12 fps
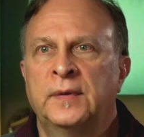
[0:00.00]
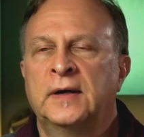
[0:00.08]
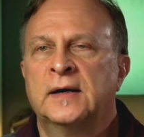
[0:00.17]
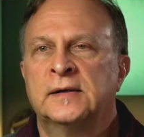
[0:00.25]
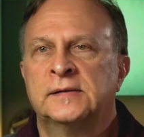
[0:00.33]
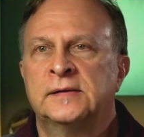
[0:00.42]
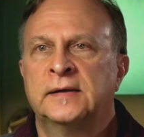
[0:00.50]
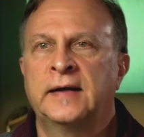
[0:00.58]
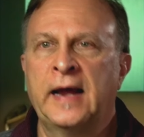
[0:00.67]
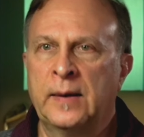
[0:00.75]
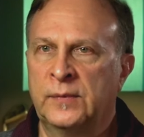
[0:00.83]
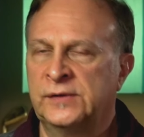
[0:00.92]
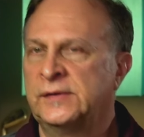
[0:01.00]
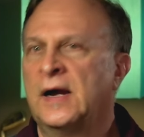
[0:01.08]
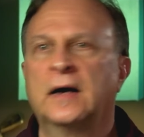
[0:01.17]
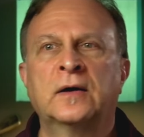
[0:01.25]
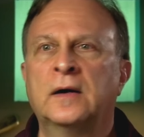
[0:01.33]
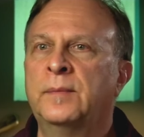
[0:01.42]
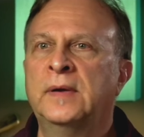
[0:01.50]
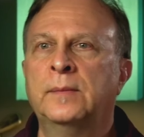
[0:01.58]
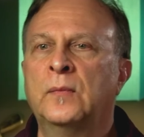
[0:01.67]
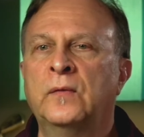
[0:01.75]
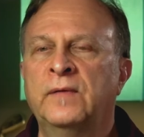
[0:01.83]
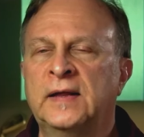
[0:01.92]
because the camera's not going to be
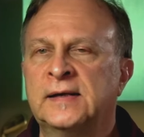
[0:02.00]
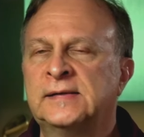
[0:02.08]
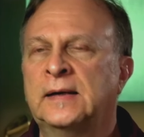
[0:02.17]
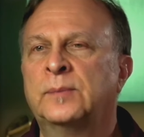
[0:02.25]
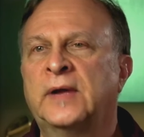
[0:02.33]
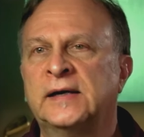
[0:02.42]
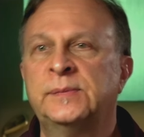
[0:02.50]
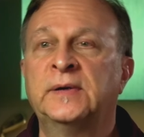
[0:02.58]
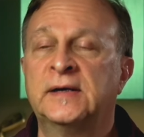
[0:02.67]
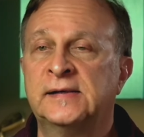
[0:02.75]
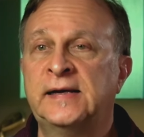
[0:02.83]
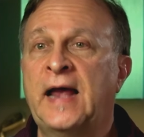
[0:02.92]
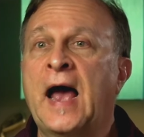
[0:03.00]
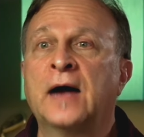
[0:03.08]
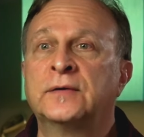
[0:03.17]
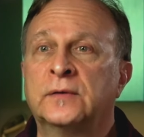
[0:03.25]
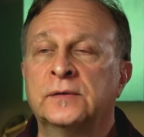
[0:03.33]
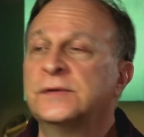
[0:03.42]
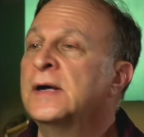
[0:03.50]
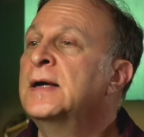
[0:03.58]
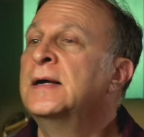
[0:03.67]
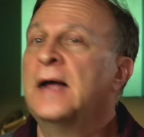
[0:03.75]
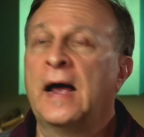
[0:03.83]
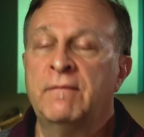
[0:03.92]
moving the same place because the actors
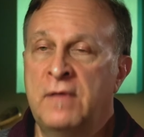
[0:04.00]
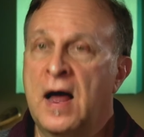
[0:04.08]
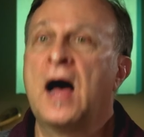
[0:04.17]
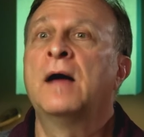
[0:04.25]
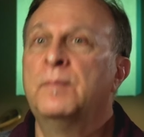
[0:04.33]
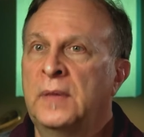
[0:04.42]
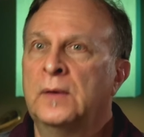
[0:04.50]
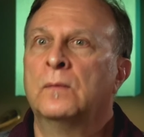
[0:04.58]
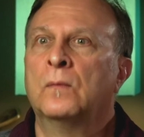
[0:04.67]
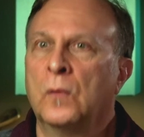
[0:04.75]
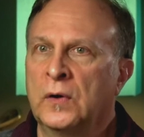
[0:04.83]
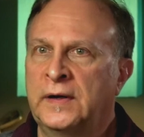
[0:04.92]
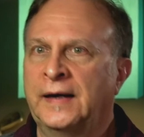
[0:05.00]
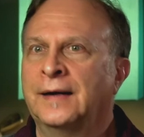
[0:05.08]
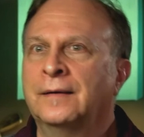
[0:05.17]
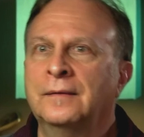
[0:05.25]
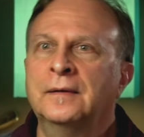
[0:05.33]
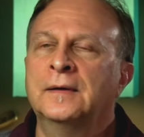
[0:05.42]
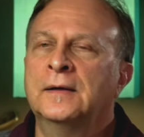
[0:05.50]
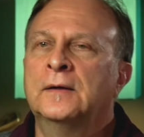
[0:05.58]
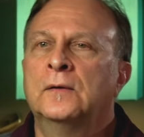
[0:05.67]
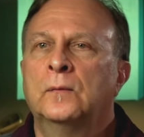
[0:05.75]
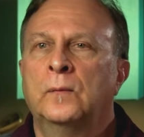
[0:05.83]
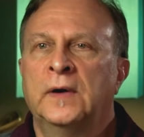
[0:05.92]
have not been working
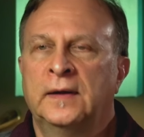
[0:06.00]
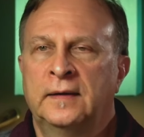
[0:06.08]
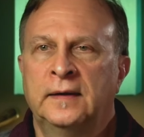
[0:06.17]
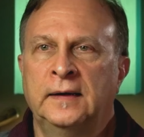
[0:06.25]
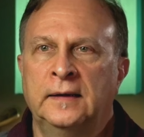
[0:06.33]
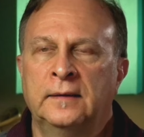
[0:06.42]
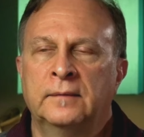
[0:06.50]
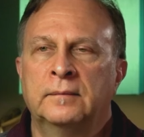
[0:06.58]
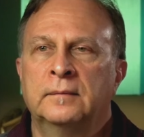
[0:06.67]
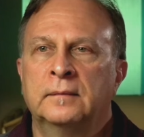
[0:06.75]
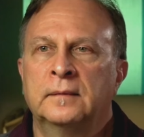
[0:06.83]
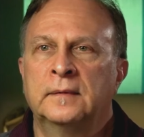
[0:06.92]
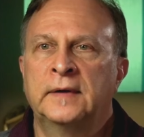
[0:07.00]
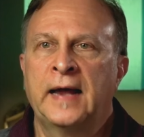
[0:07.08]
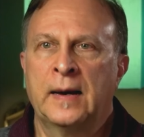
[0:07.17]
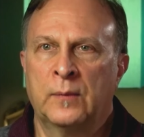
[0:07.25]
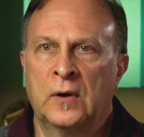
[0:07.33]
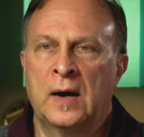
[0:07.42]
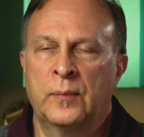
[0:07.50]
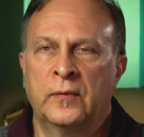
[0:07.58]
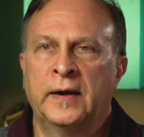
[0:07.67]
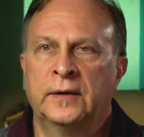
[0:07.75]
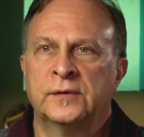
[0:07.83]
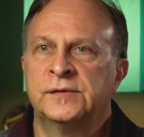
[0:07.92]
with the camera
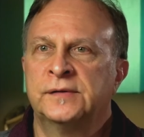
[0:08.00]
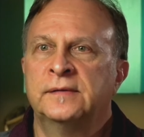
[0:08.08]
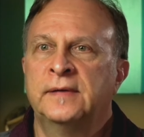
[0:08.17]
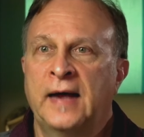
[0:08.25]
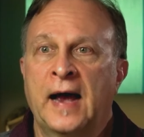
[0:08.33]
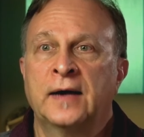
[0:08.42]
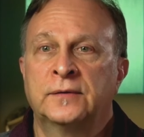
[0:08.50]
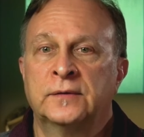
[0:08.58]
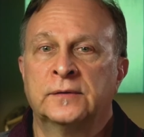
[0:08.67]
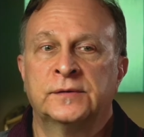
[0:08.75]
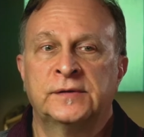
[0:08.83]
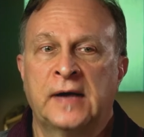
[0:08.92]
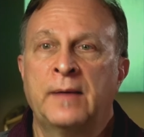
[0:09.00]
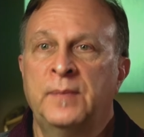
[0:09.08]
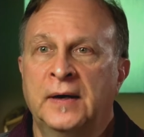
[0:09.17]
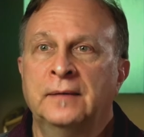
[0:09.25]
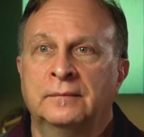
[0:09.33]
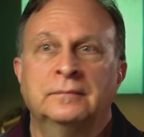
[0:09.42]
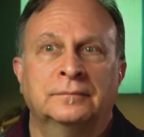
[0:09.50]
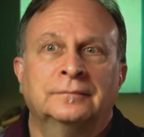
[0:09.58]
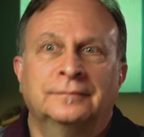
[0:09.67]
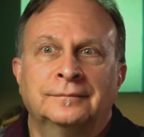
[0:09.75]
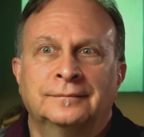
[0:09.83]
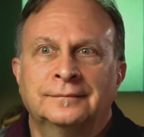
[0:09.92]
operators. The actors have been
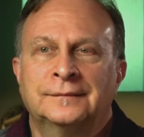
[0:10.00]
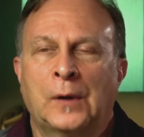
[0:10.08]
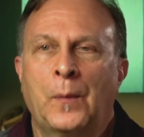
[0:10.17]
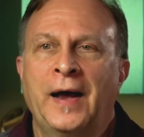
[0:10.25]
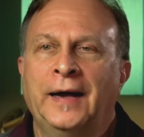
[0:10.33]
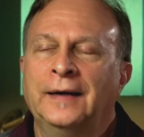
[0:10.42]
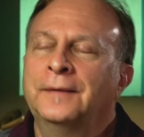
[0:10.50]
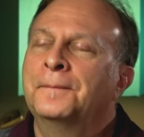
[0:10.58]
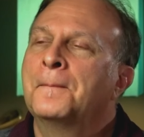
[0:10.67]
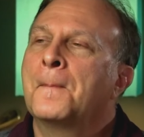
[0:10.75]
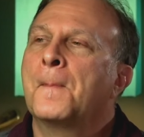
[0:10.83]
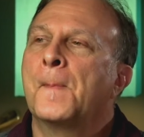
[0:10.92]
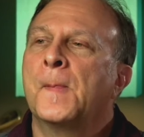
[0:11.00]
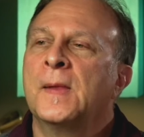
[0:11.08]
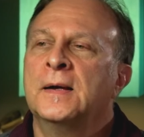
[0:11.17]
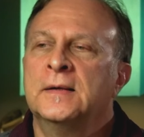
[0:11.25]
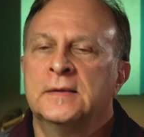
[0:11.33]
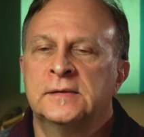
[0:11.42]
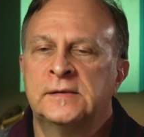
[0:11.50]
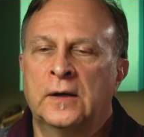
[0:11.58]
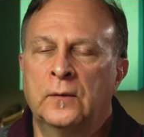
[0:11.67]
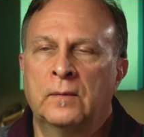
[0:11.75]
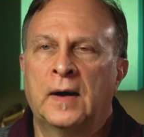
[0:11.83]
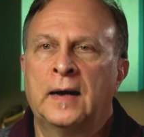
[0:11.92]
away.
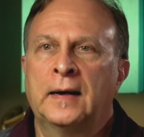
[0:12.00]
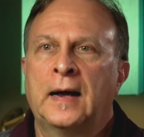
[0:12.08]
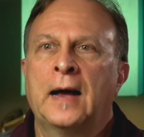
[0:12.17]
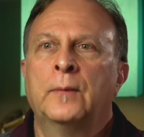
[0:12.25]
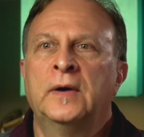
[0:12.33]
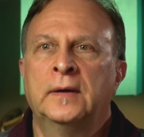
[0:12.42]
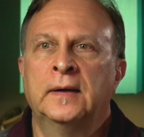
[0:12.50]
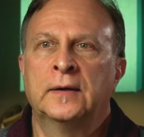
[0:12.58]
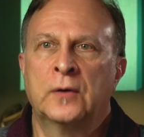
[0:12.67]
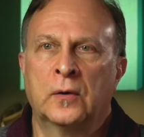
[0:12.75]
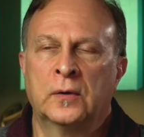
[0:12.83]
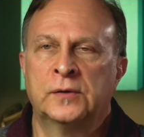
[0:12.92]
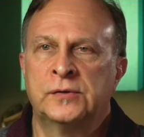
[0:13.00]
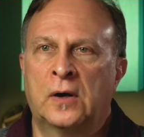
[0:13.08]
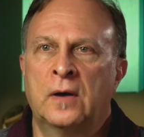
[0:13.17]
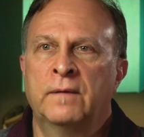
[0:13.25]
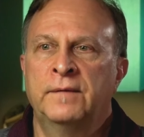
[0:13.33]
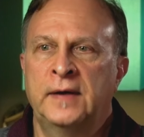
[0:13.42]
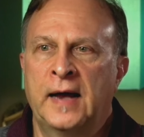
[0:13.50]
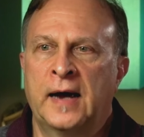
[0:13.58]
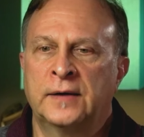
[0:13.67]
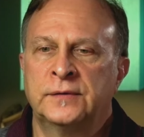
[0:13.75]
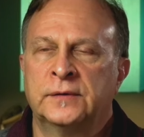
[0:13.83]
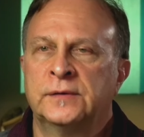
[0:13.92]
So I would encourage all the
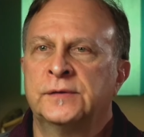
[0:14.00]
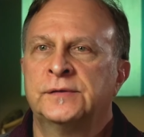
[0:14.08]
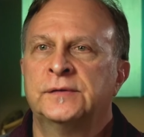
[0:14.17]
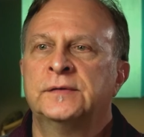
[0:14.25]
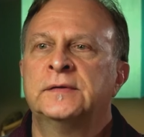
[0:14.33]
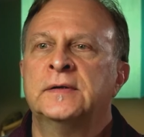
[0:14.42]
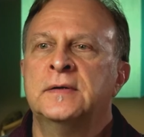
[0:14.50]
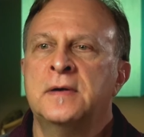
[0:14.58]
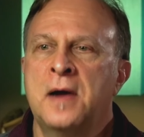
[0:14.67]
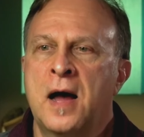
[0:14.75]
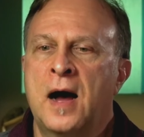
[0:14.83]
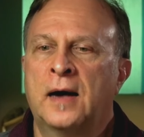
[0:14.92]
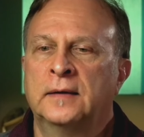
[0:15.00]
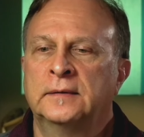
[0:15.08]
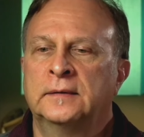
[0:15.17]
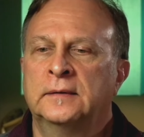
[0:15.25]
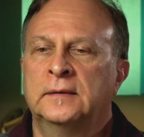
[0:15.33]
actors to not